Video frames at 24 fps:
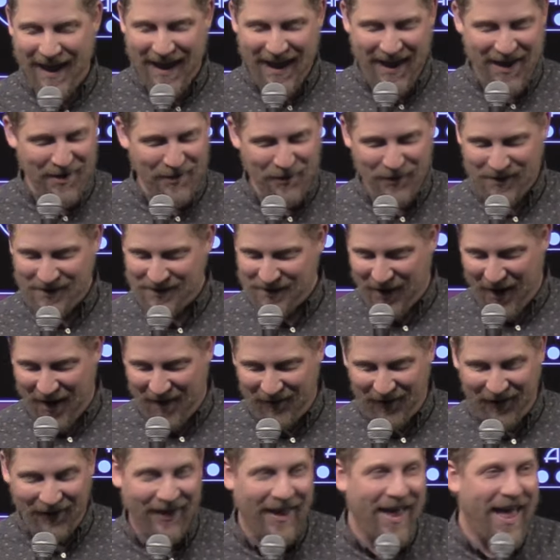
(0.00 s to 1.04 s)
It was
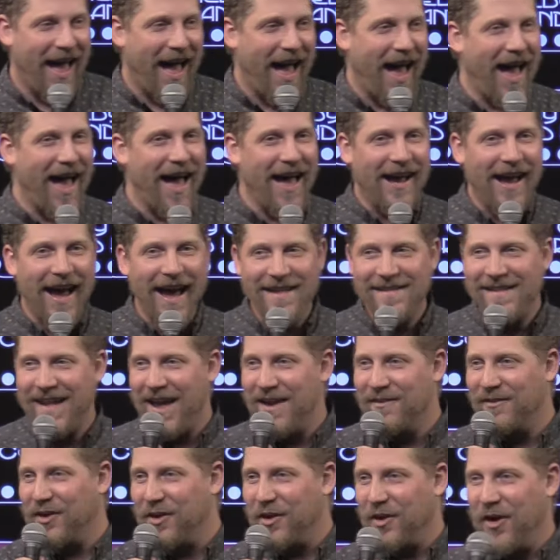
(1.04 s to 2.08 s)
awful. Guys, I
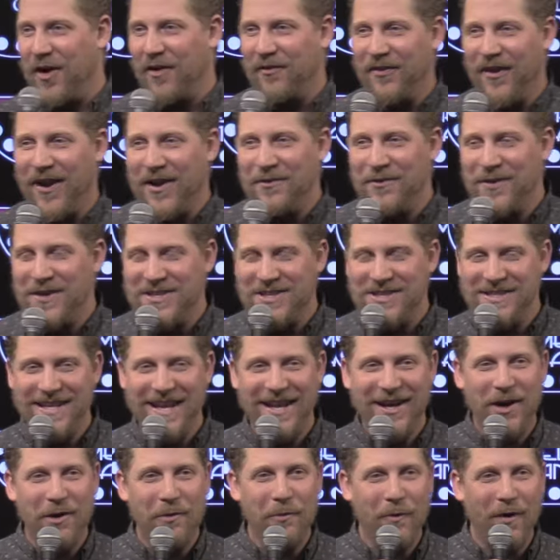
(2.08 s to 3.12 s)
have a girlfriend. We just
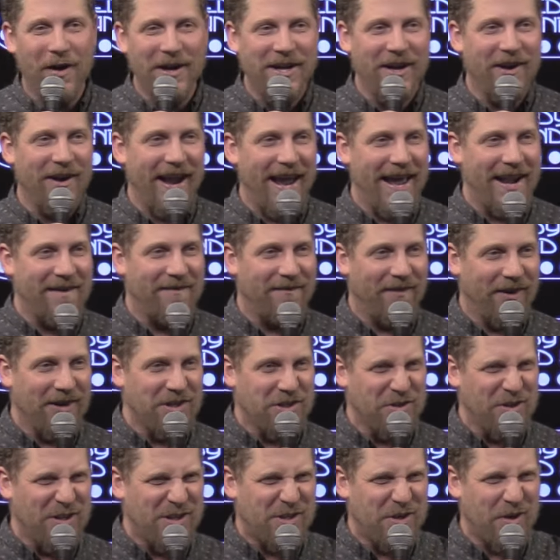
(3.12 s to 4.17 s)
hit our 1-year
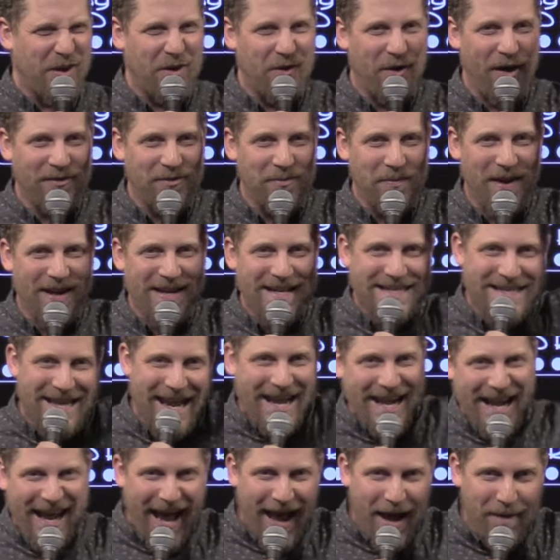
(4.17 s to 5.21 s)
anniversary, so I don't have to be on
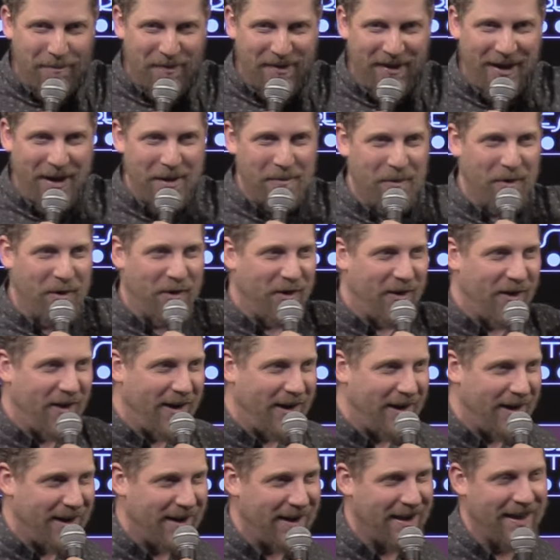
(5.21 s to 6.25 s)
dating apps
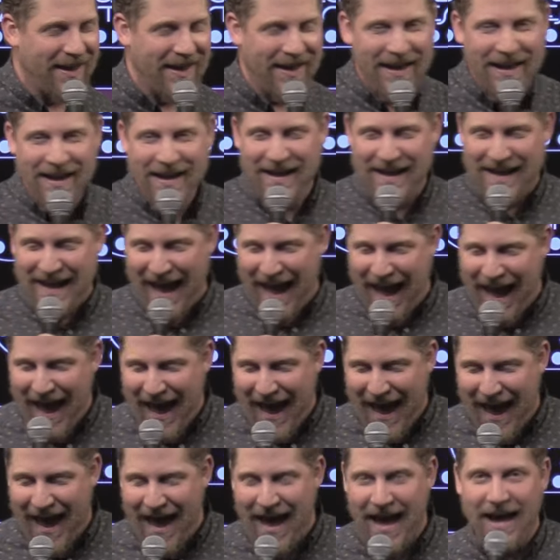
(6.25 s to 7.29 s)
anymore.
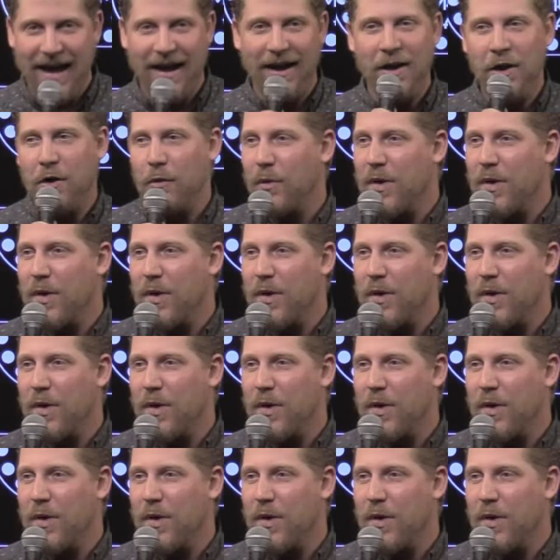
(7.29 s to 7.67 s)
Yeah.